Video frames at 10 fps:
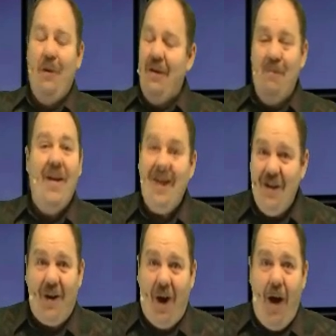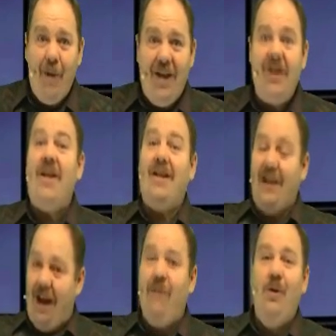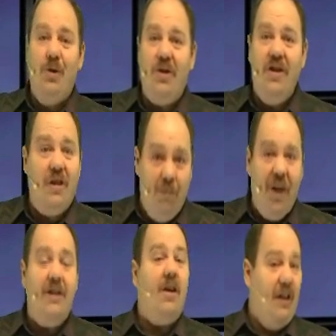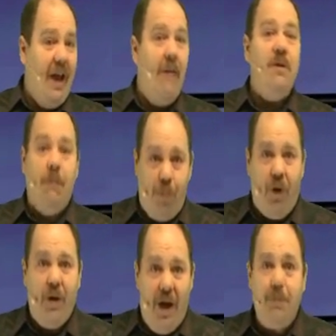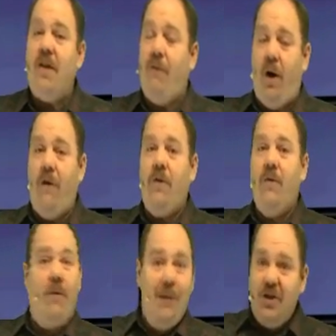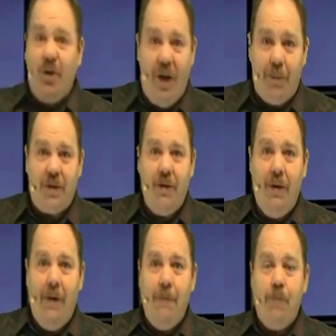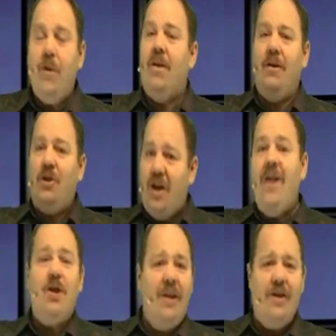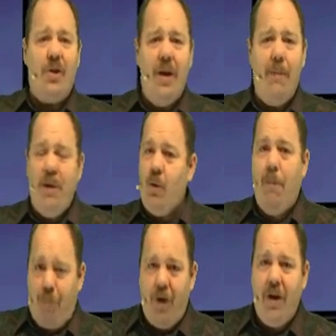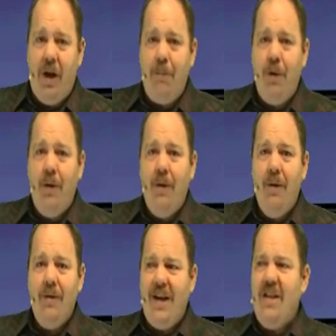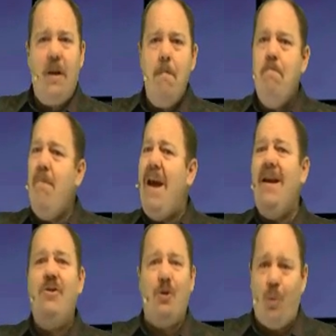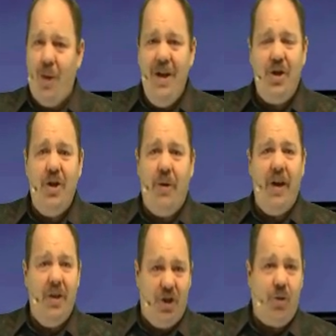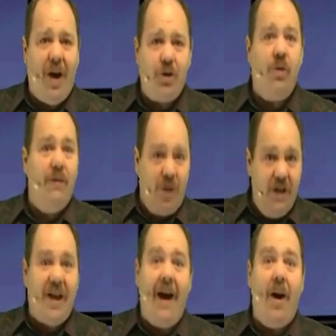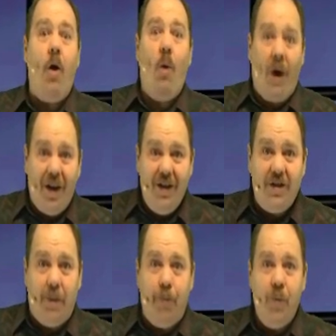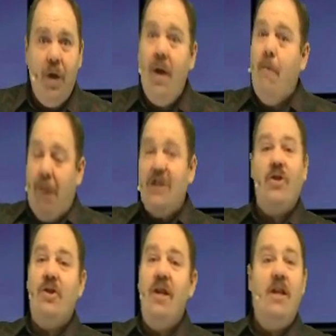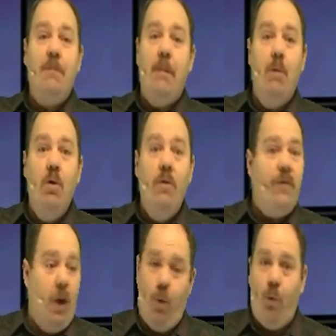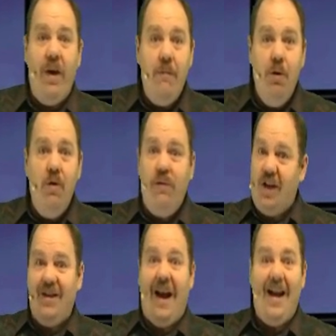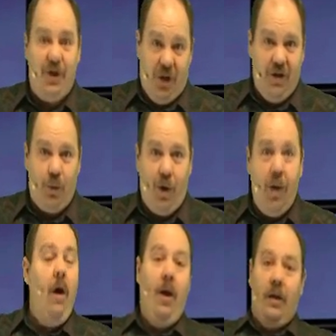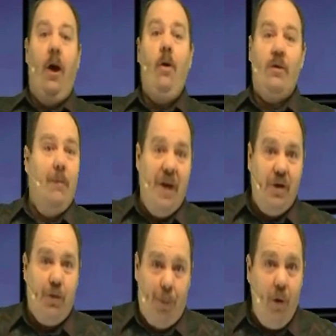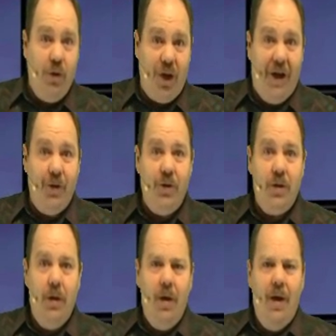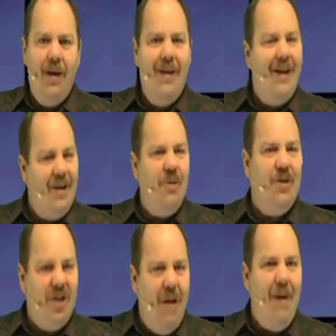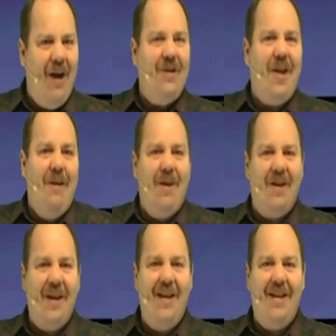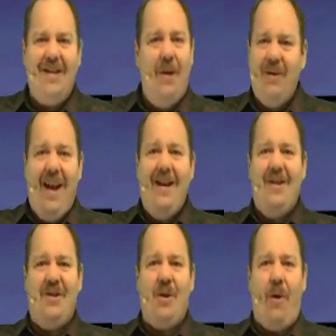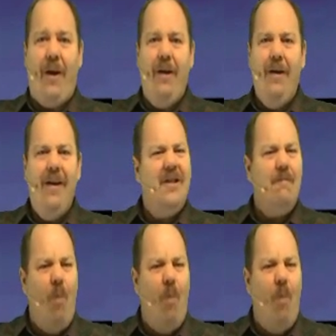You admit in your comments that the evolutionism myth claims bird hips evolved from lizard hips. Now, to change a lizard hip into a bird hip takes major reengineering of the structure of the entire organism. Muscles need to be moved, removed, attached elsewhere, along with the major bone changes. Yet you somehow seem to think this outlandish story is